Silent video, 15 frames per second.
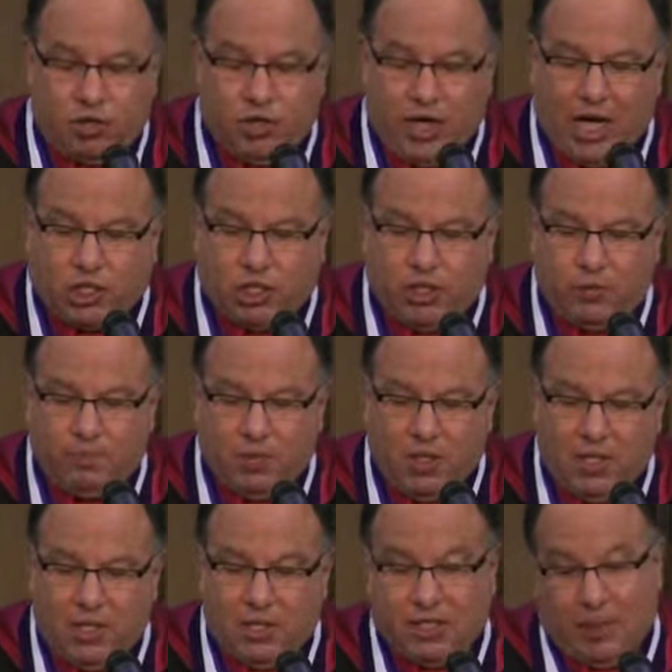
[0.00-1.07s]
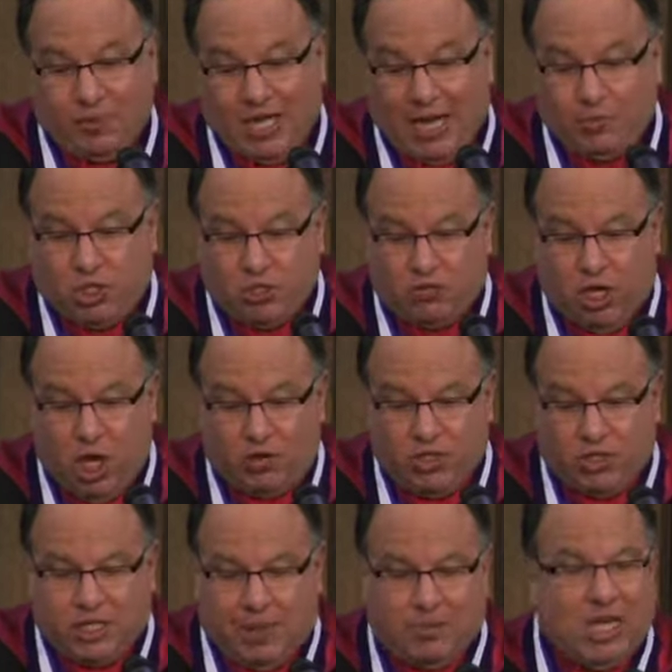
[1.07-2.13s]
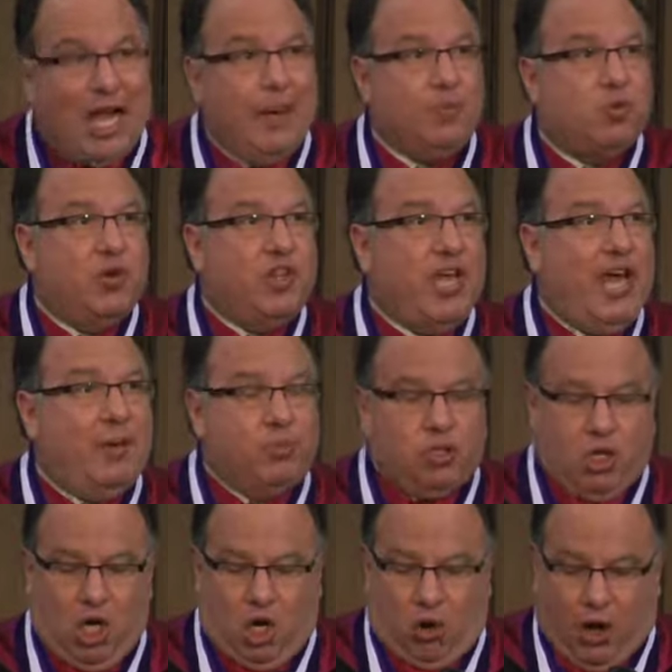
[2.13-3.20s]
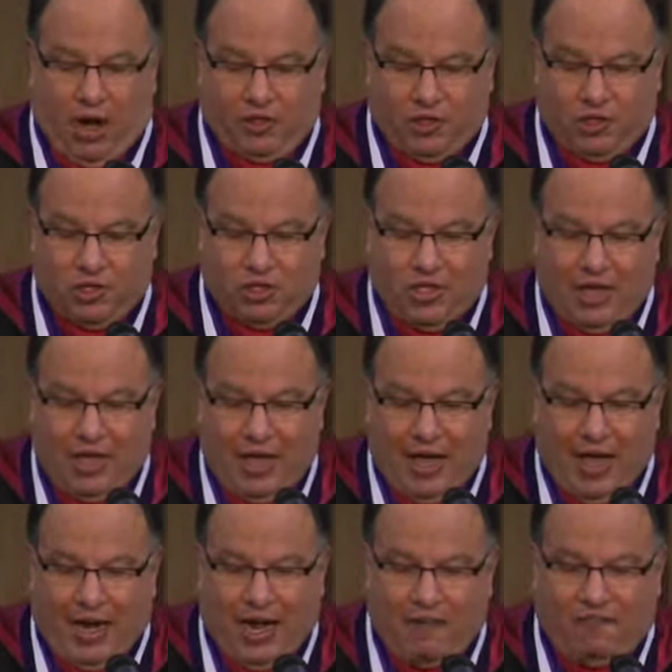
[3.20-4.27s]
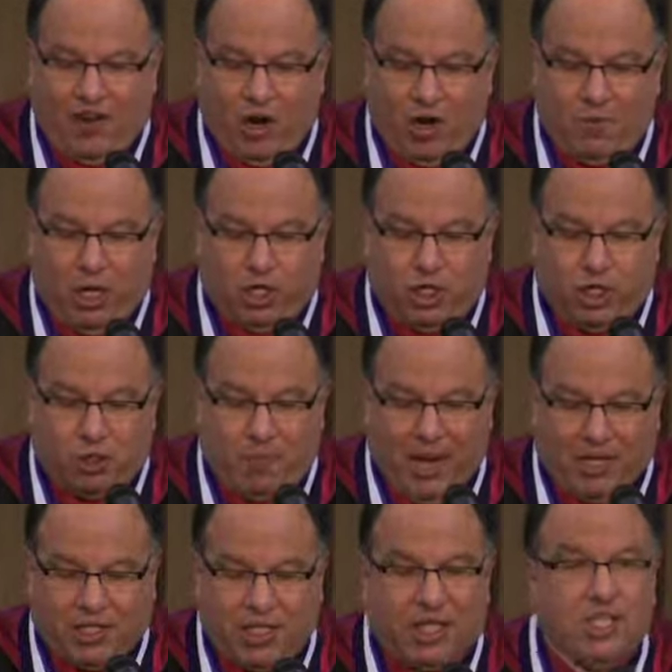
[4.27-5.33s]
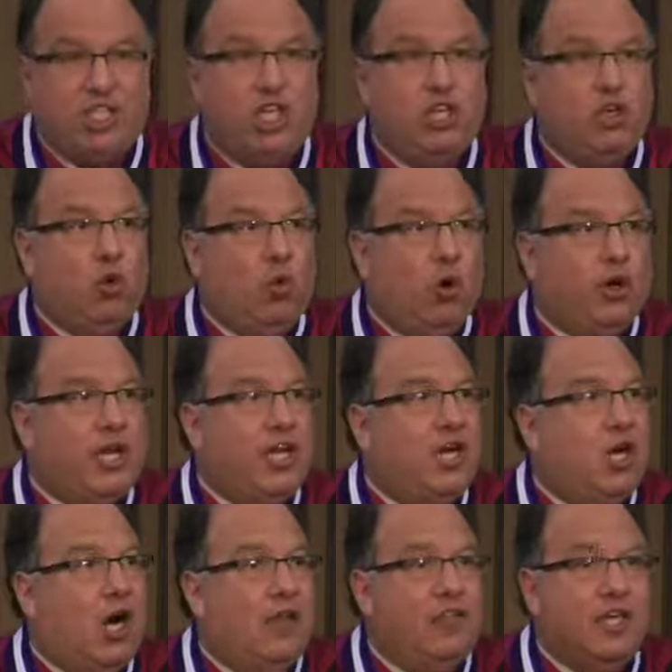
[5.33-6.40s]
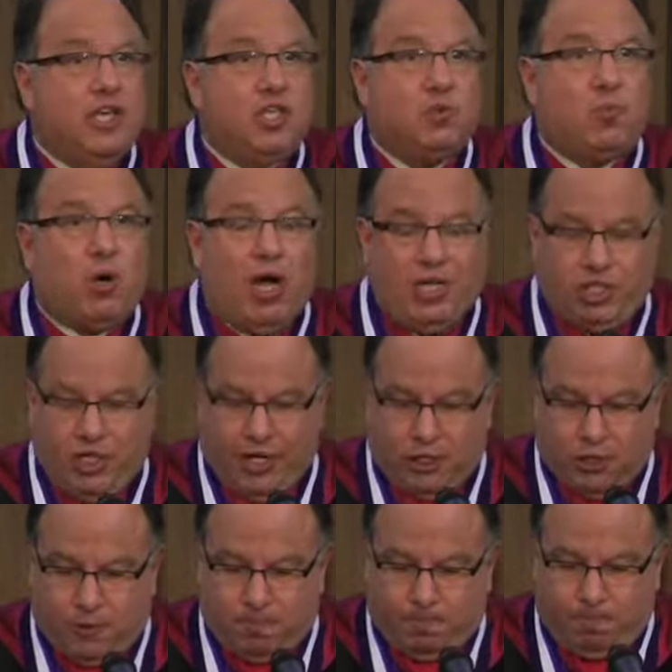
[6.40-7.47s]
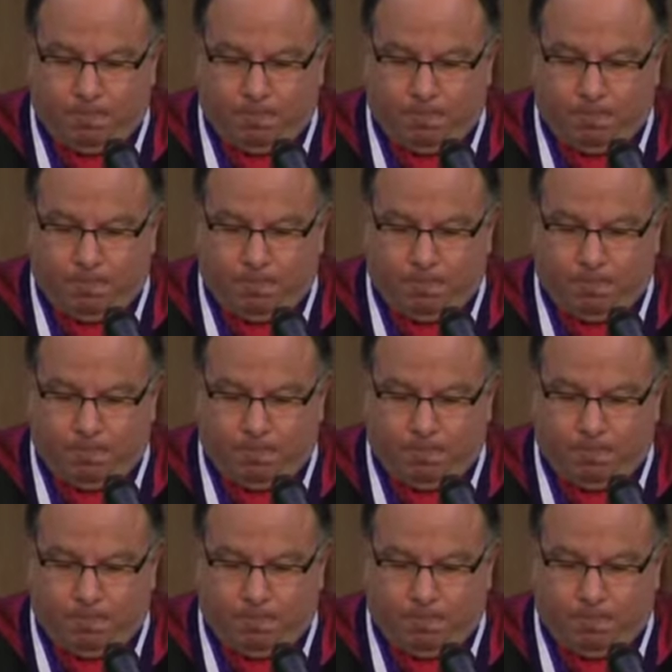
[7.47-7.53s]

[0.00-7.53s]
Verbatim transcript: introduction, sometimes alone and sometimes with able co authors, and I very much expect to continue working on these projects.